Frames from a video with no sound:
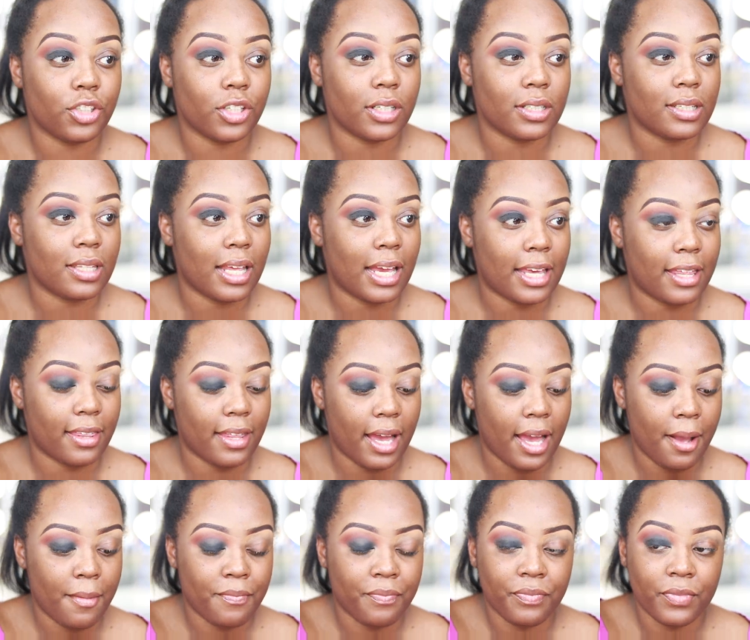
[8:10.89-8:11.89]
just like
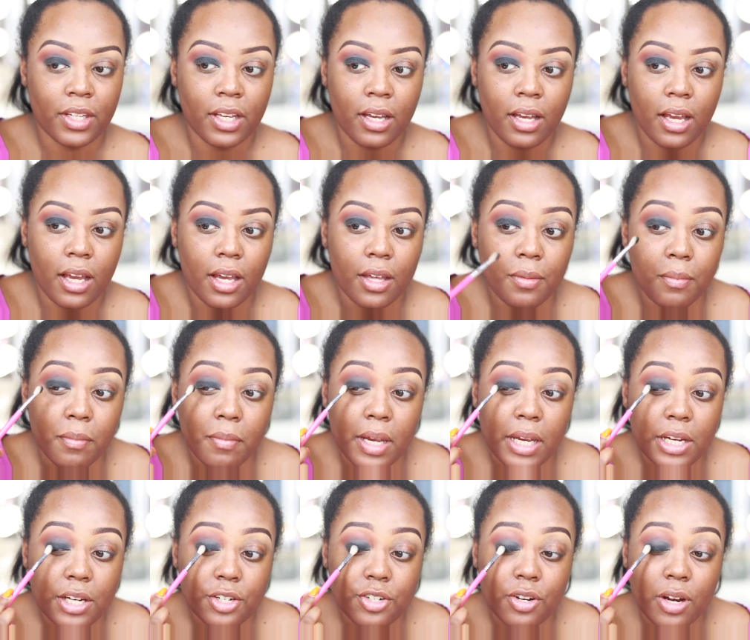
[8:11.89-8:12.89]
that and
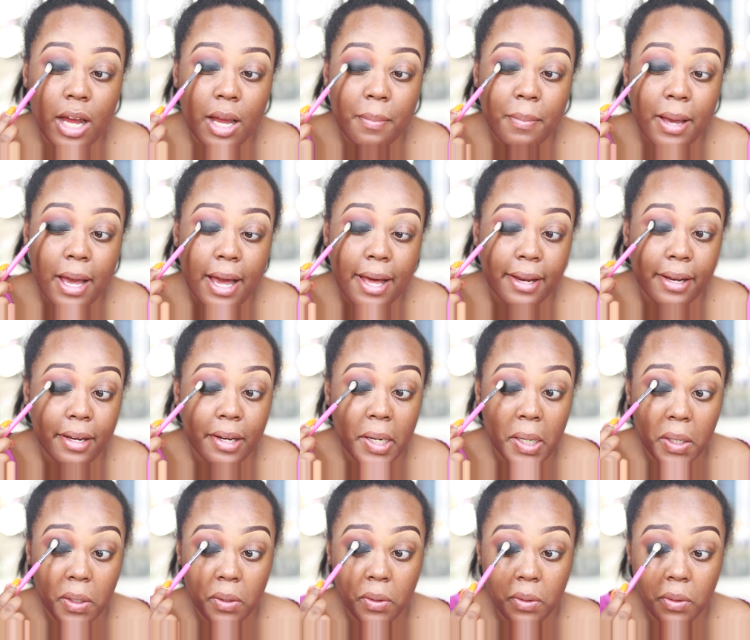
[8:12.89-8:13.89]
make sure I pat it
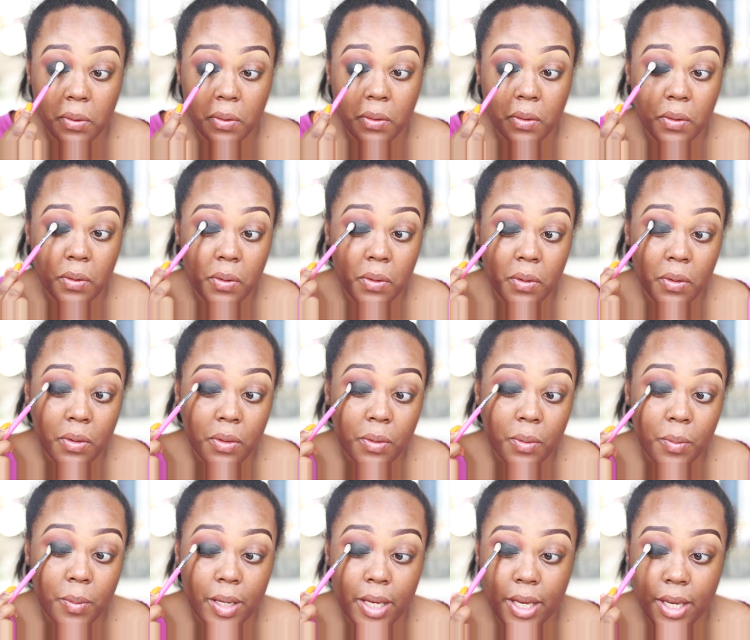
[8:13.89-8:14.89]
all
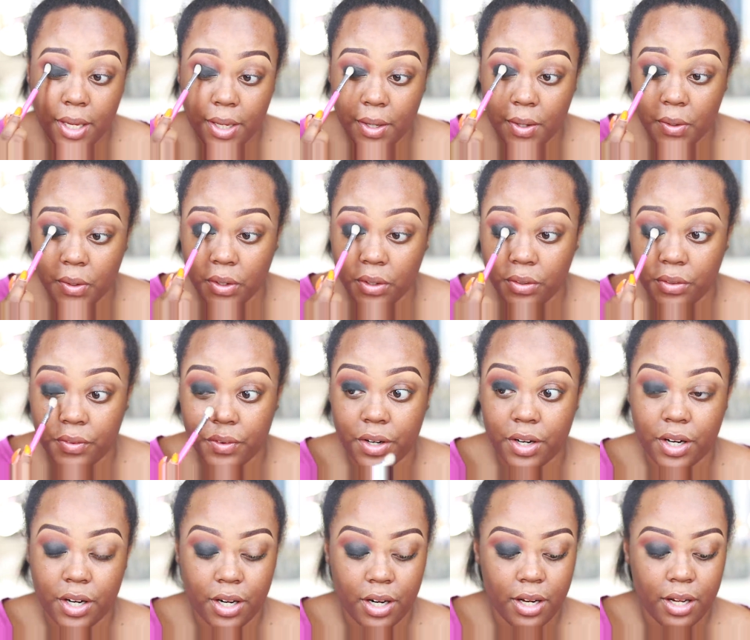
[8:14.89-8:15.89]
the way
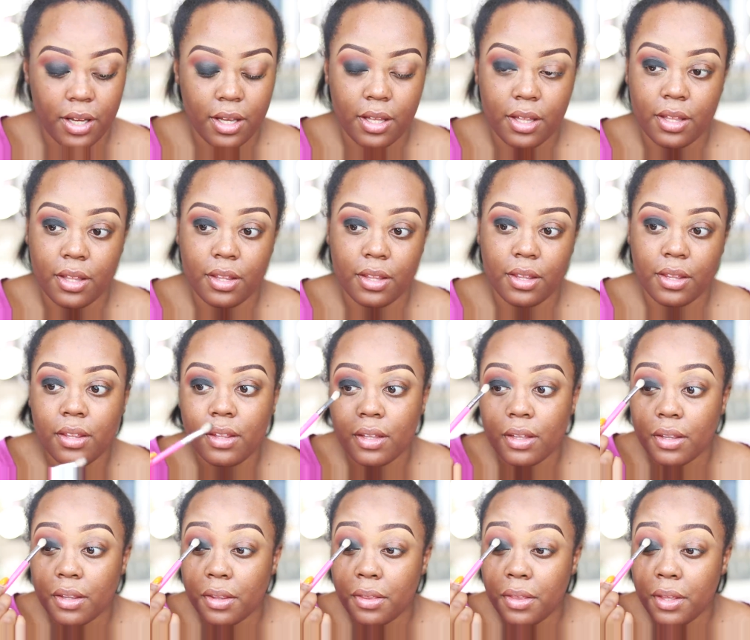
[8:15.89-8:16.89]
over
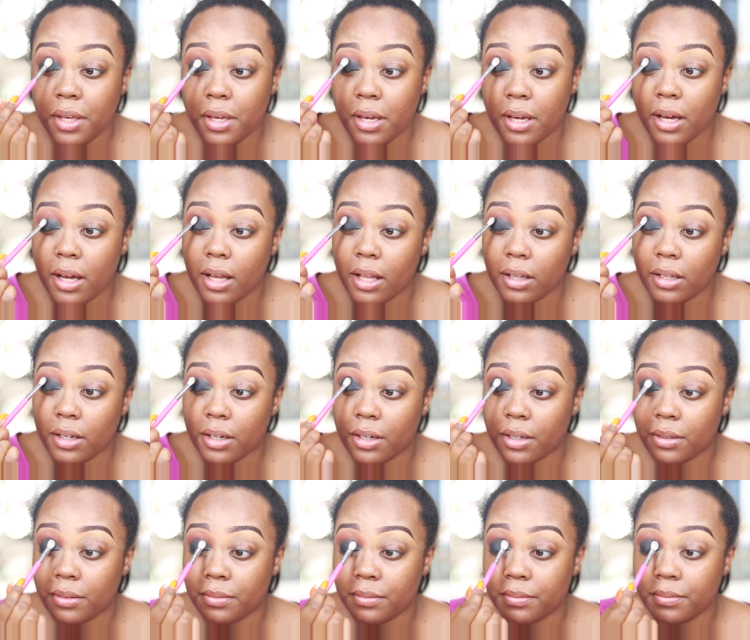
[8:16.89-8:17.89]
the
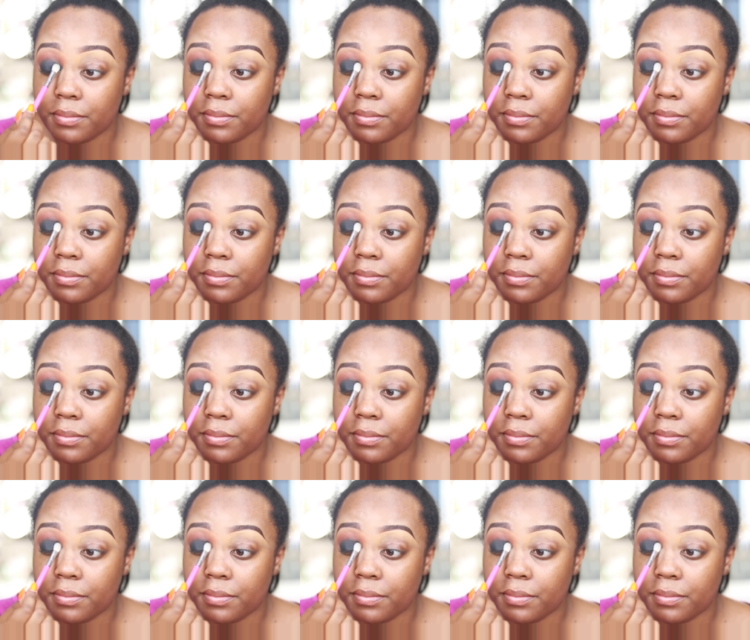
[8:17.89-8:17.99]
color.